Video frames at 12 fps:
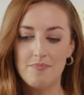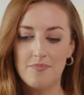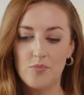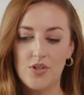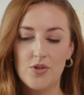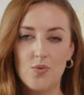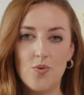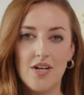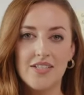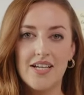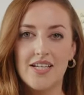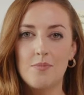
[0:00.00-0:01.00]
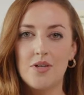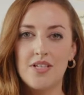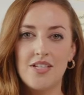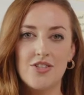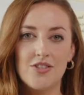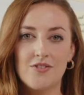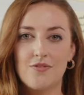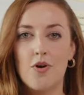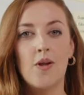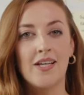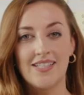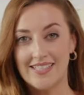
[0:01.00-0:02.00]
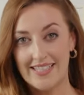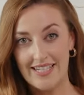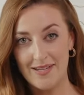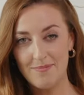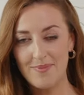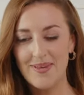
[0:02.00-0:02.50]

We don't want anybody just falling asleep.